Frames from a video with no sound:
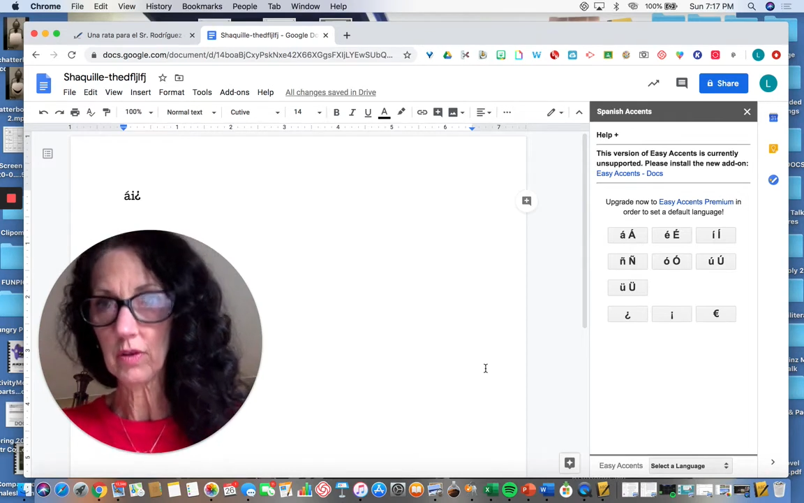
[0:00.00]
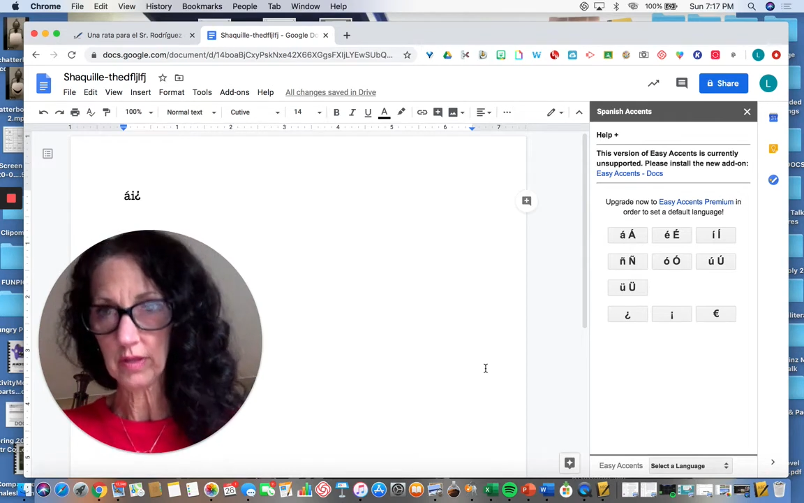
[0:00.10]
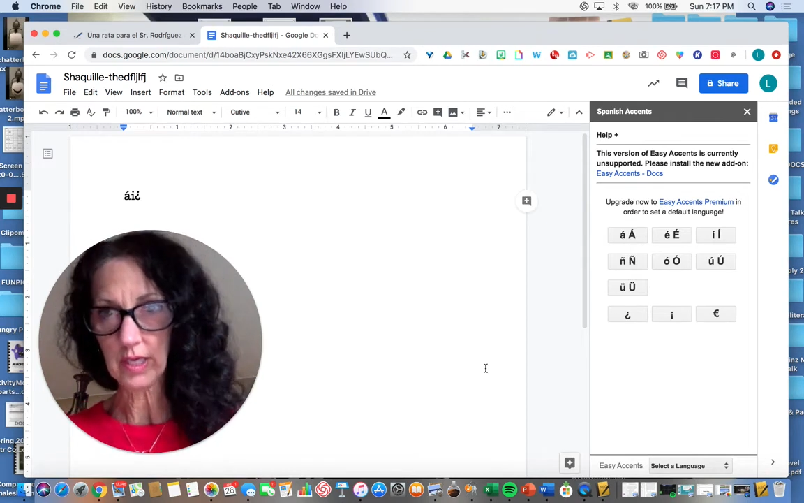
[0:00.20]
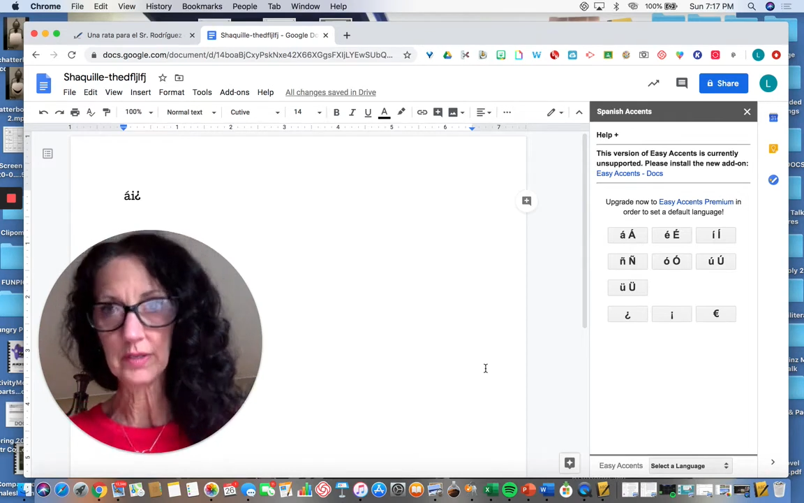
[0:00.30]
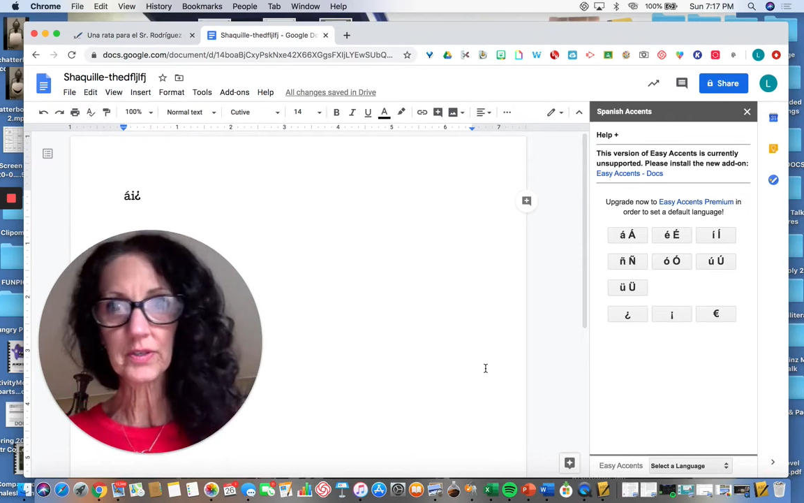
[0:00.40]

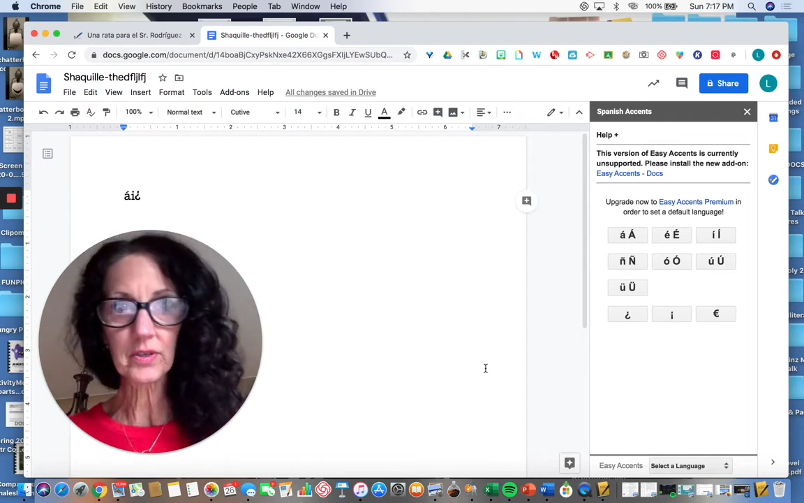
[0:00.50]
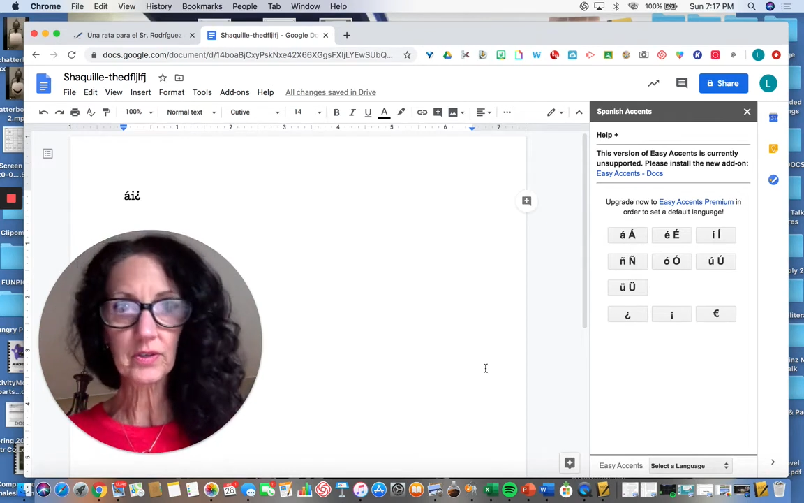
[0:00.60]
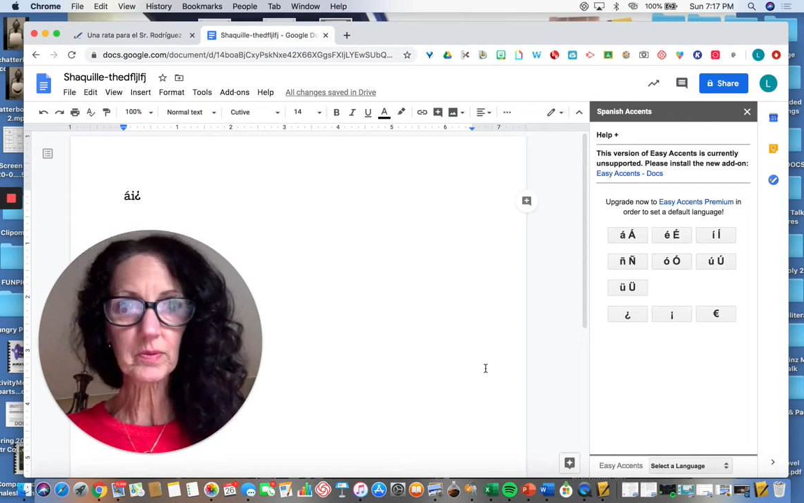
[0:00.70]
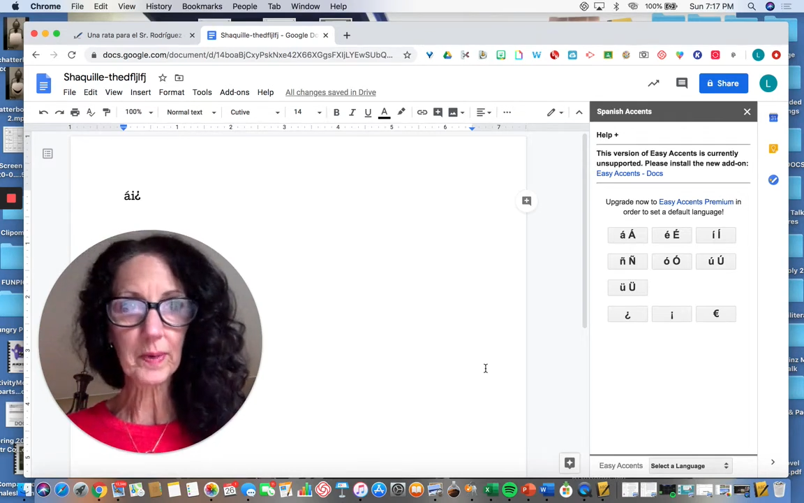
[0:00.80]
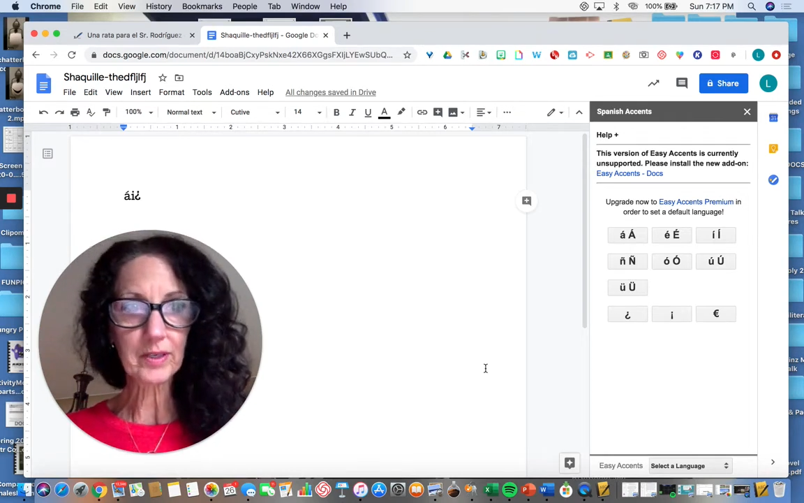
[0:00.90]
the insert
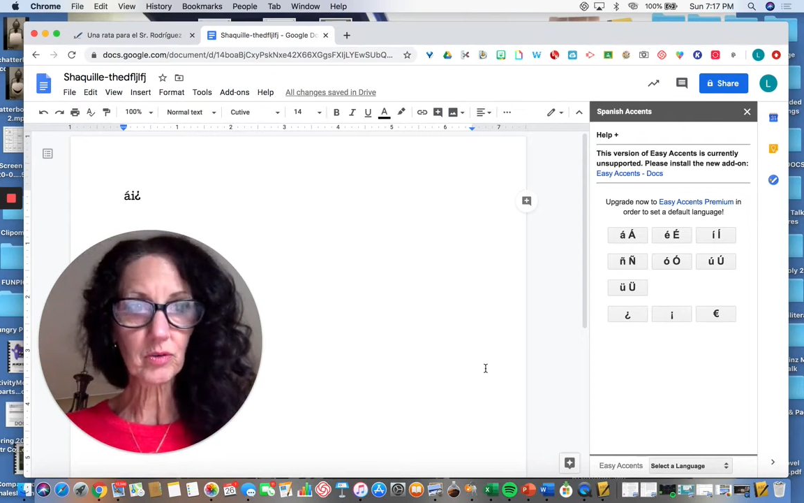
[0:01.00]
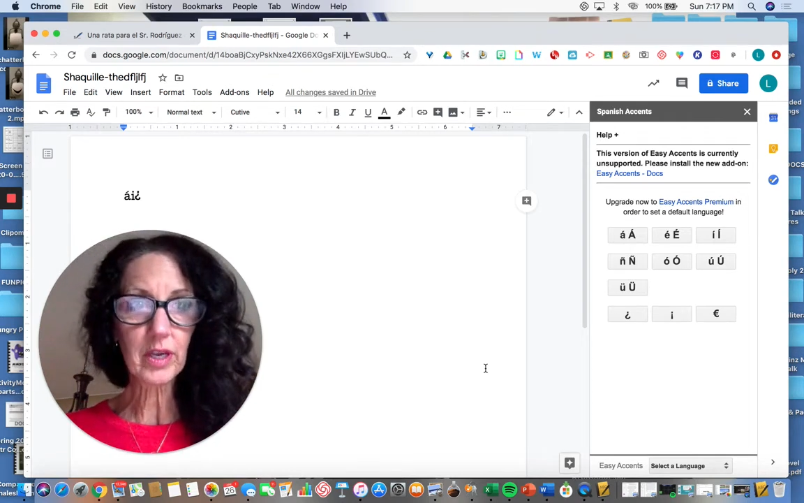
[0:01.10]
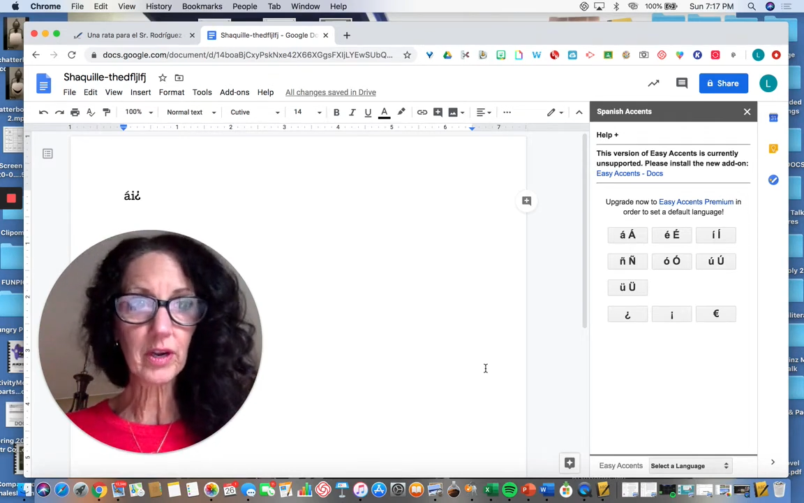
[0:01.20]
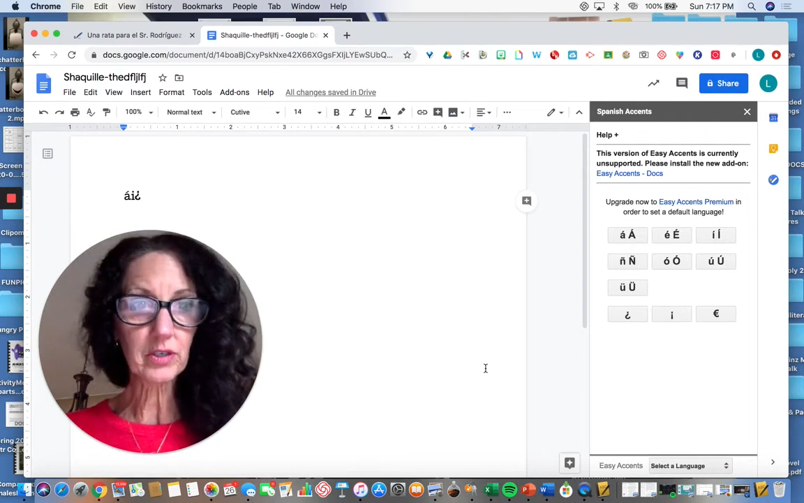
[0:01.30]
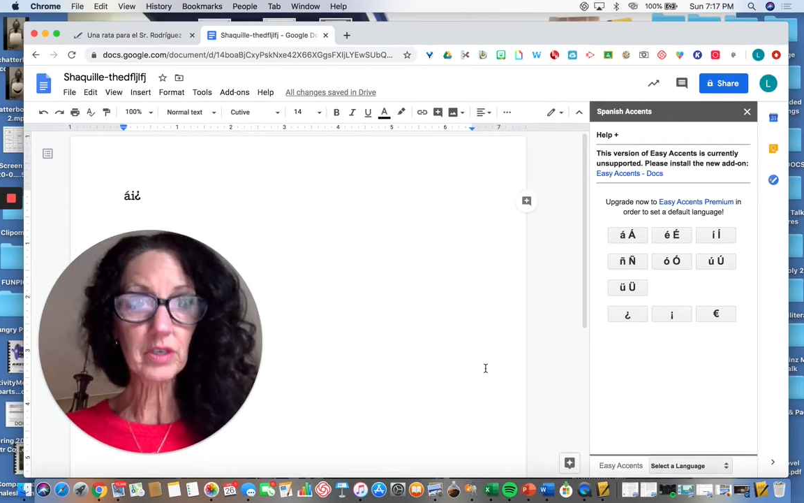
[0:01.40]
special
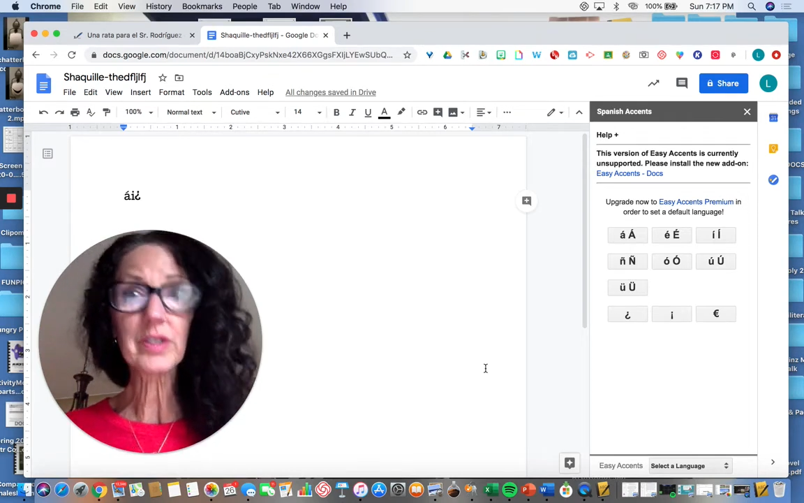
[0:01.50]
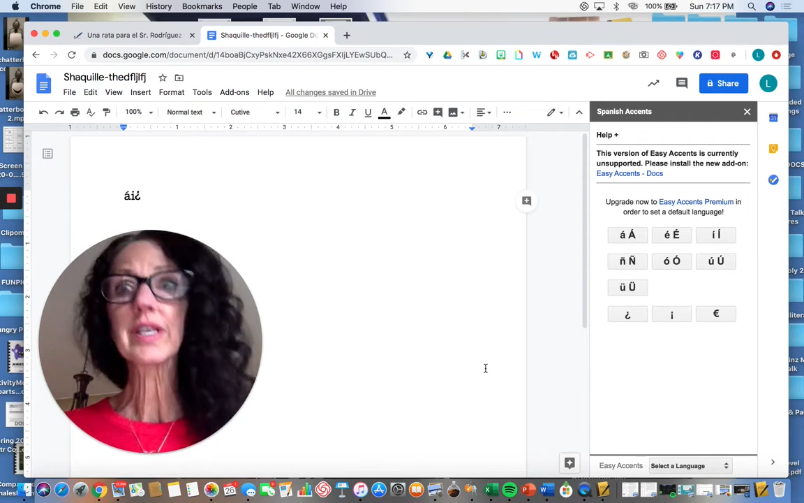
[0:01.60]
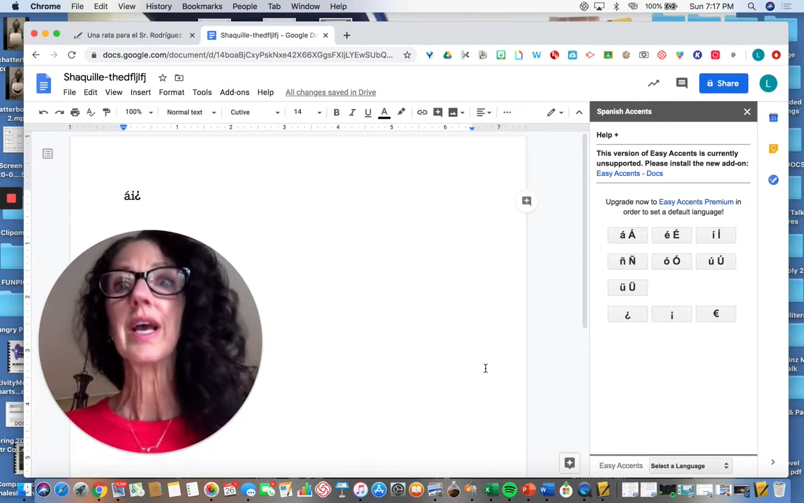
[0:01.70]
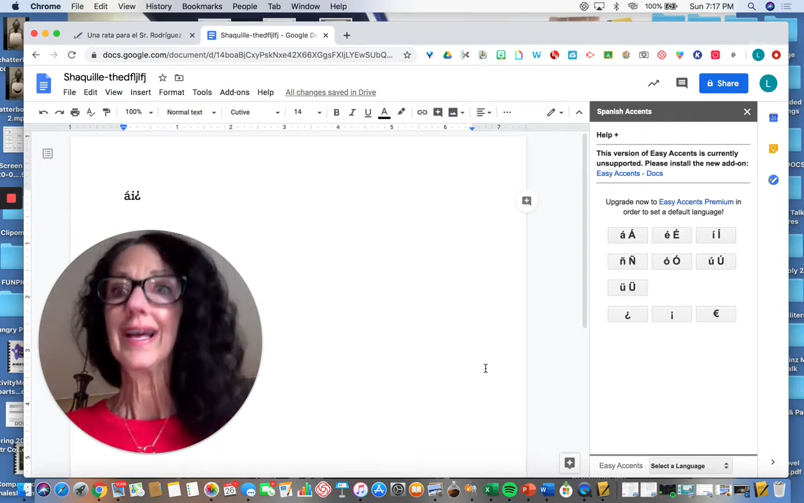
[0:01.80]
characters,